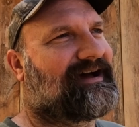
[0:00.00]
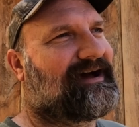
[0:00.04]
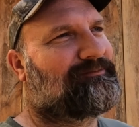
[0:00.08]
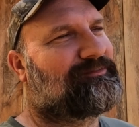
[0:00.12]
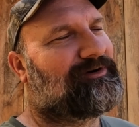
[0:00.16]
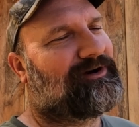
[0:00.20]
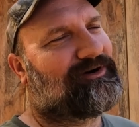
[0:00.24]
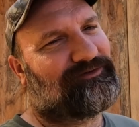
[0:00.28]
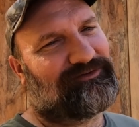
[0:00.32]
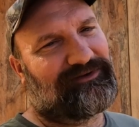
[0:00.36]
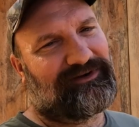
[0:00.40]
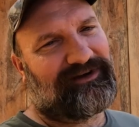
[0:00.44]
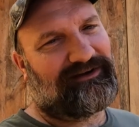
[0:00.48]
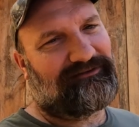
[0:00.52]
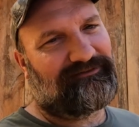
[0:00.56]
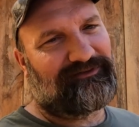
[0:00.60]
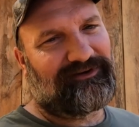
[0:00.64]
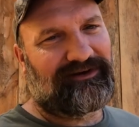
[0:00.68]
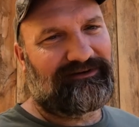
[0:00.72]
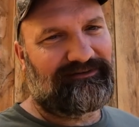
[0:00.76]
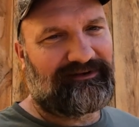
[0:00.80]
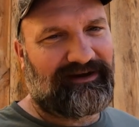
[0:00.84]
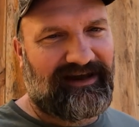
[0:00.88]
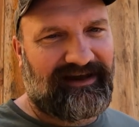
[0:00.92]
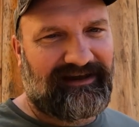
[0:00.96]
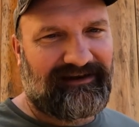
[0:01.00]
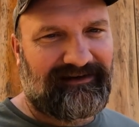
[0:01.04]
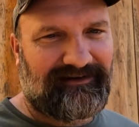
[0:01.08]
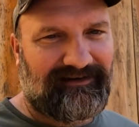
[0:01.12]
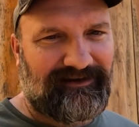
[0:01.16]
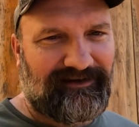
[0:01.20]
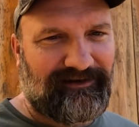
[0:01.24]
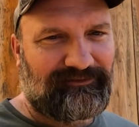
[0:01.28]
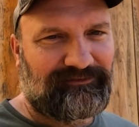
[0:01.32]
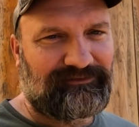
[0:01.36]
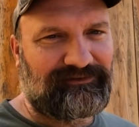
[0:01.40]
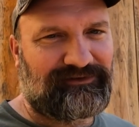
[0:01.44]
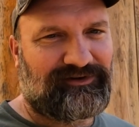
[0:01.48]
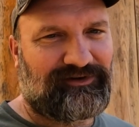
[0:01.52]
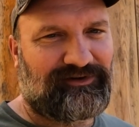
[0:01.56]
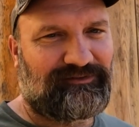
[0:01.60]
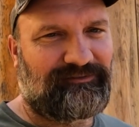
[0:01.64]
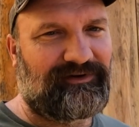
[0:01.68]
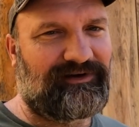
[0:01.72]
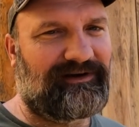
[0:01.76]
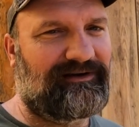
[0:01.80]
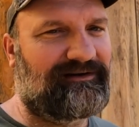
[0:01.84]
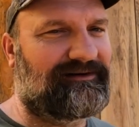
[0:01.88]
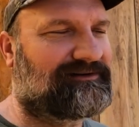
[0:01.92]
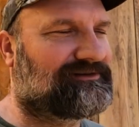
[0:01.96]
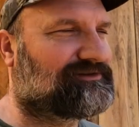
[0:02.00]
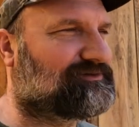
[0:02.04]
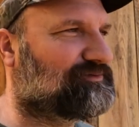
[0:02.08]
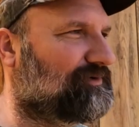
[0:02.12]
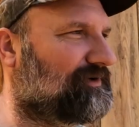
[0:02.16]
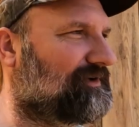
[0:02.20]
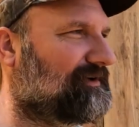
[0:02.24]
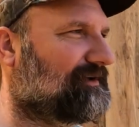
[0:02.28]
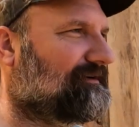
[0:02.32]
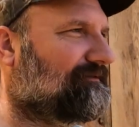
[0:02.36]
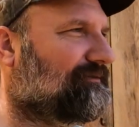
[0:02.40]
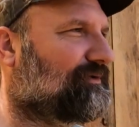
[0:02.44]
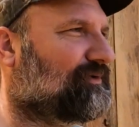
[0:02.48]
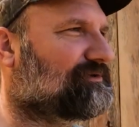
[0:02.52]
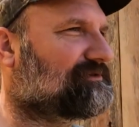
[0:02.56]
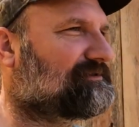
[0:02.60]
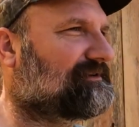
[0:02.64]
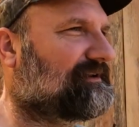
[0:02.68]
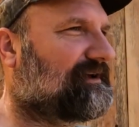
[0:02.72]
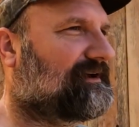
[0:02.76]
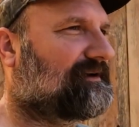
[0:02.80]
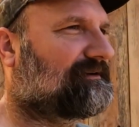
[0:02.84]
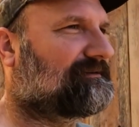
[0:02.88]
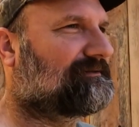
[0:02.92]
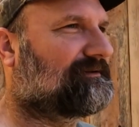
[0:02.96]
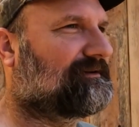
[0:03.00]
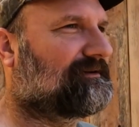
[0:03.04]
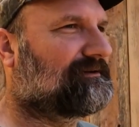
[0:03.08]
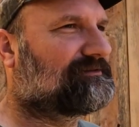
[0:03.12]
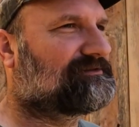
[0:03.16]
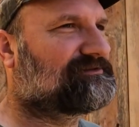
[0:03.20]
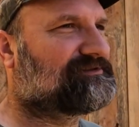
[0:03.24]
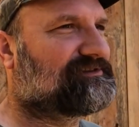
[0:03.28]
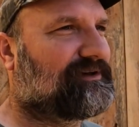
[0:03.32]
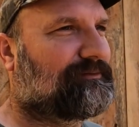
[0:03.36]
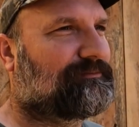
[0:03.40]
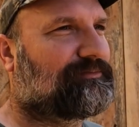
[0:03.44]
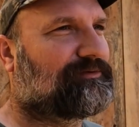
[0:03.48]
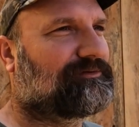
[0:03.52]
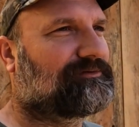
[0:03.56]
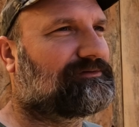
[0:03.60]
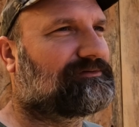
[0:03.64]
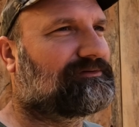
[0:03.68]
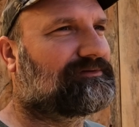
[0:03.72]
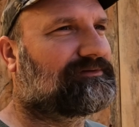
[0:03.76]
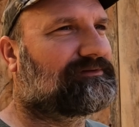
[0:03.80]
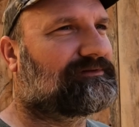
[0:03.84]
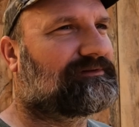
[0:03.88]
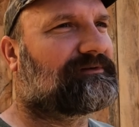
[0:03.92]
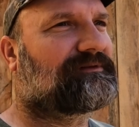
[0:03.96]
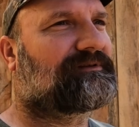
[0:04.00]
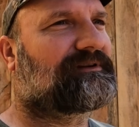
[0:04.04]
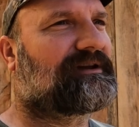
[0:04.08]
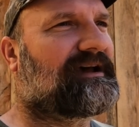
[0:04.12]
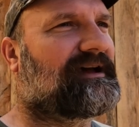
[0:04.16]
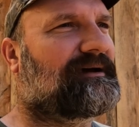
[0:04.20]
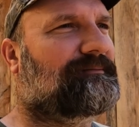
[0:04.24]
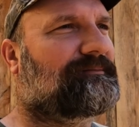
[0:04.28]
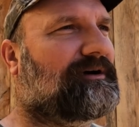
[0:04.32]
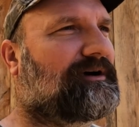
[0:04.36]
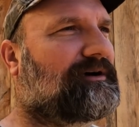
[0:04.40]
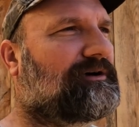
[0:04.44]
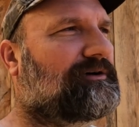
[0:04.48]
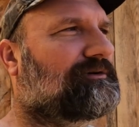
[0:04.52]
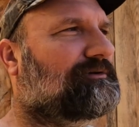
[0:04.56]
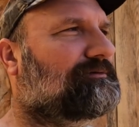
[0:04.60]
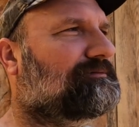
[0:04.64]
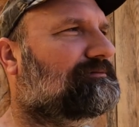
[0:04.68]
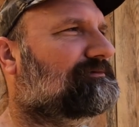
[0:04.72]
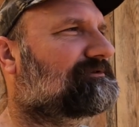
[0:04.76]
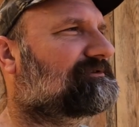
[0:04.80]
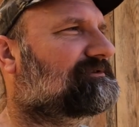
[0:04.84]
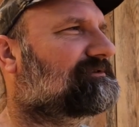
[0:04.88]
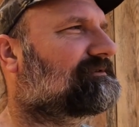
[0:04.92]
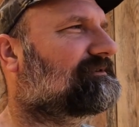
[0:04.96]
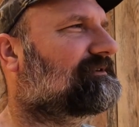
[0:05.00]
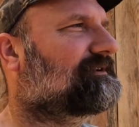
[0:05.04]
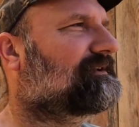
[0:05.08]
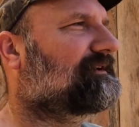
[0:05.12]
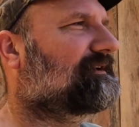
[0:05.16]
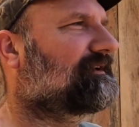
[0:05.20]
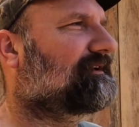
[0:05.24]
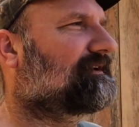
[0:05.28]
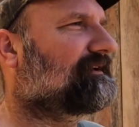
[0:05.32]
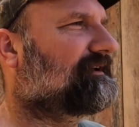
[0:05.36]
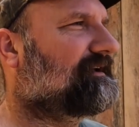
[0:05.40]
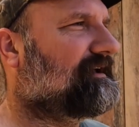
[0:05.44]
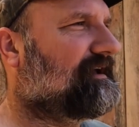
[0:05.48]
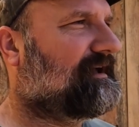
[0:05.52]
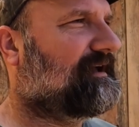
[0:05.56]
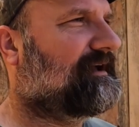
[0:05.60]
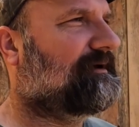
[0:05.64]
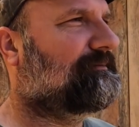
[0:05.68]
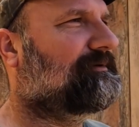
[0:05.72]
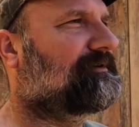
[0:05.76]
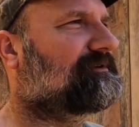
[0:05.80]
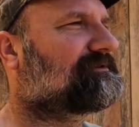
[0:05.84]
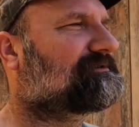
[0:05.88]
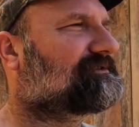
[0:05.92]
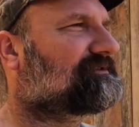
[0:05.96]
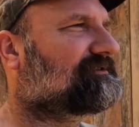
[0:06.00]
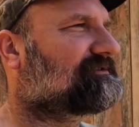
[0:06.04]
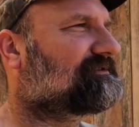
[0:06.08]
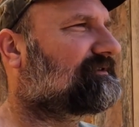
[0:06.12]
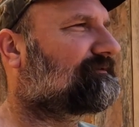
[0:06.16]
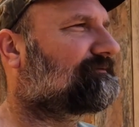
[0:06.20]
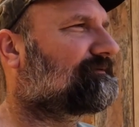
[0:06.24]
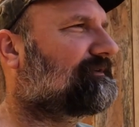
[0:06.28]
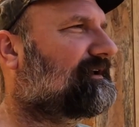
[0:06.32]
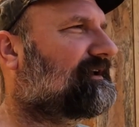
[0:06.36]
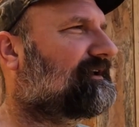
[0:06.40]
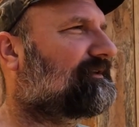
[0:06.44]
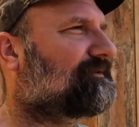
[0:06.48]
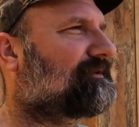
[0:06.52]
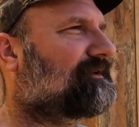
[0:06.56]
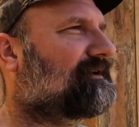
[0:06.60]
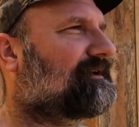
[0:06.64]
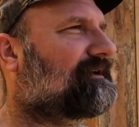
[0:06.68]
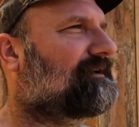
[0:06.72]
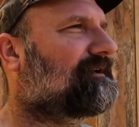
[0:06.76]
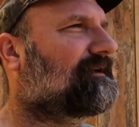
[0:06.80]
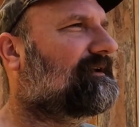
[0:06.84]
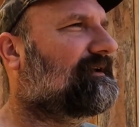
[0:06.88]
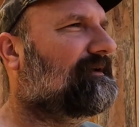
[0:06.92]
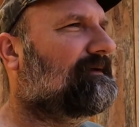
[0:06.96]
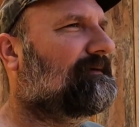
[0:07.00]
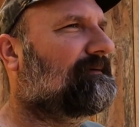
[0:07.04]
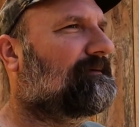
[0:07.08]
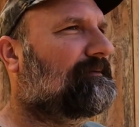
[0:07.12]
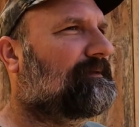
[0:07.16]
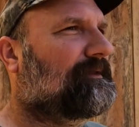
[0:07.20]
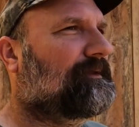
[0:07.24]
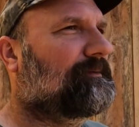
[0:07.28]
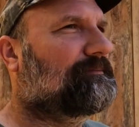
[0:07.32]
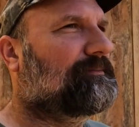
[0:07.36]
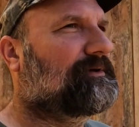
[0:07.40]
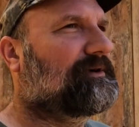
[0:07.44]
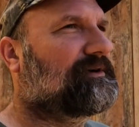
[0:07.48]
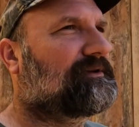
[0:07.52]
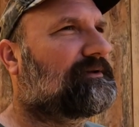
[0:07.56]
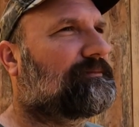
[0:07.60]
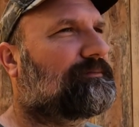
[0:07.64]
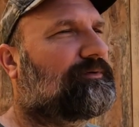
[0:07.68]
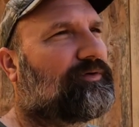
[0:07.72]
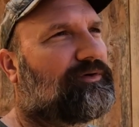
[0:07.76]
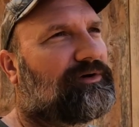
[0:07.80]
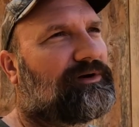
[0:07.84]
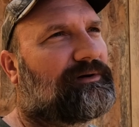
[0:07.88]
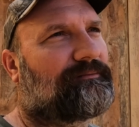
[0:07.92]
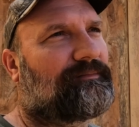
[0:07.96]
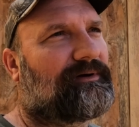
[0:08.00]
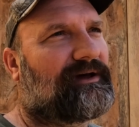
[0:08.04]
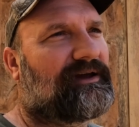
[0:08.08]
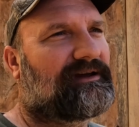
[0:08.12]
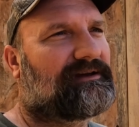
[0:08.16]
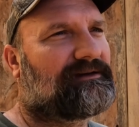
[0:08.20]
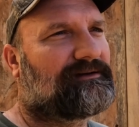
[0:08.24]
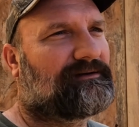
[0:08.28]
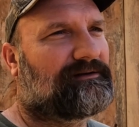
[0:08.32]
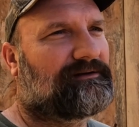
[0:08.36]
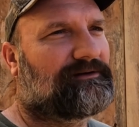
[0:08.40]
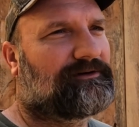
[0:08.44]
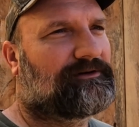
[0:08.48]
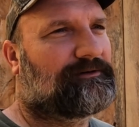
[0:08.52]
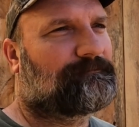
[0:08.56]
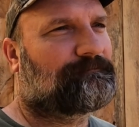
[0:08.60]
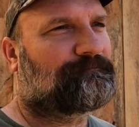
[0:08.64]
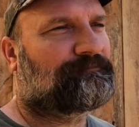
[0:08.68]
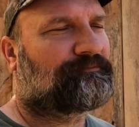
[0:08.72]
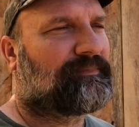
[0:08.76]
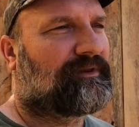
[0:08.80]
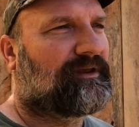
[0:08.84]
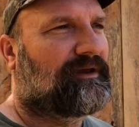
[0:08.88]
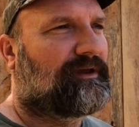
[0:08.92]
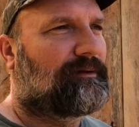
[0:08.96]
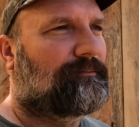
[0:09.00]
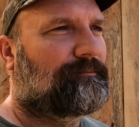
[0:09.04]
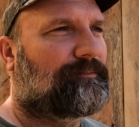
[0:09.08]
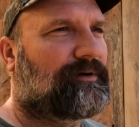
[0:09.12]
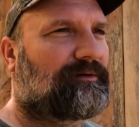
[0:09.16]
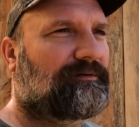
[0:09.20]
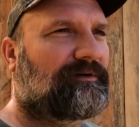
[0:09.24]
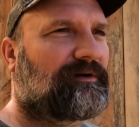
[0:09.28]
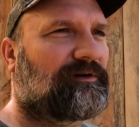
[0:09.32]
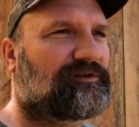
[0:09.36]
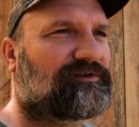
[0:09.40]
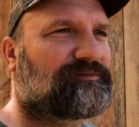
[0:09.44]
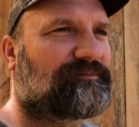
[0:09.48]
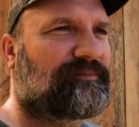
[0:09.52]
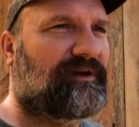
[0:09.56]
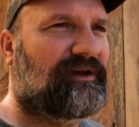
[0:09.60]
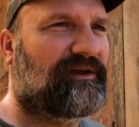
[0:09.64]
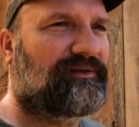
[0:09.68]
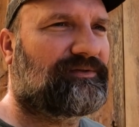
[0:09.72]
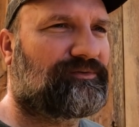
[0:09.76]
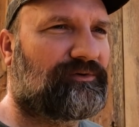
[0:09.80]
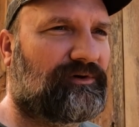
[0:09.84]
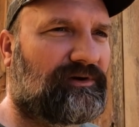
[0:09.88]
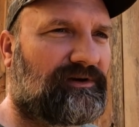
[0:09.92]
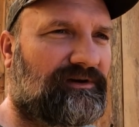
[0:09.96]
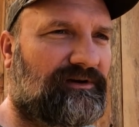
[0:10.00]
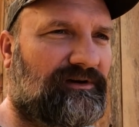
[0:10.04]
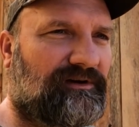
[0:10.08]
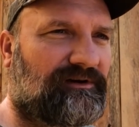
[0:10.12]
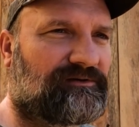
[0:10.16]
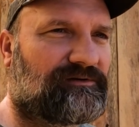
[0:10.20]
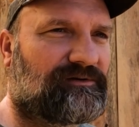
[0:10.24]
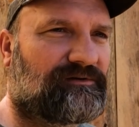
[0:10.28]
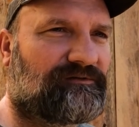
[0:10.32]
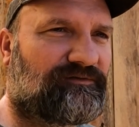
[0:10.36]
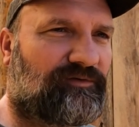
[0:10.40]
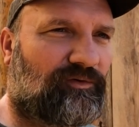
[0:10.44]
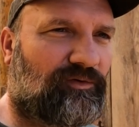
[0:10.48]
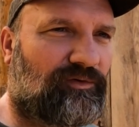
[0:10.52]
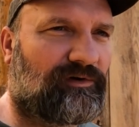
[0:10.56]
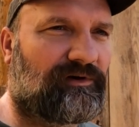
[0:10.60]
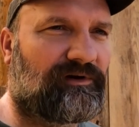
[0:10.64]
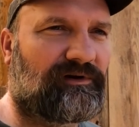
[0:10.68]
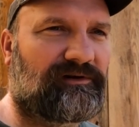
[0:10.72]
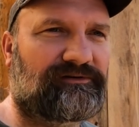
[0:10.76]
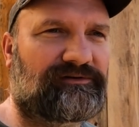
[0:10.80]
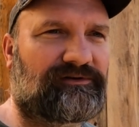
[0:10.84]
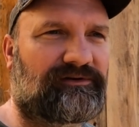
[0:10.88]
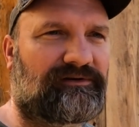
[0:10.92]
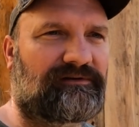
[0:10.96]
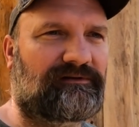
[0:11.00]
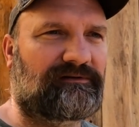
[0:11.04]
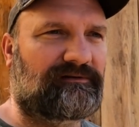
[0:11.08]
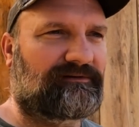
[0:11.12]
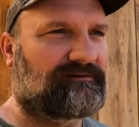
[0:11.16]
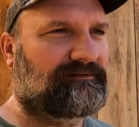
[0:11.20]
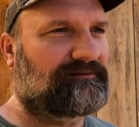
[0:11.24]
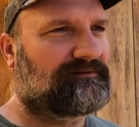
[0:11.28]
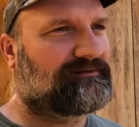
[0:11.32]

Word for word: I probably never even added on to it, be honest with you. I've always liked uh, simple type homes and cabins and stuff like that. But the point I'm making here, people go spend 300, 400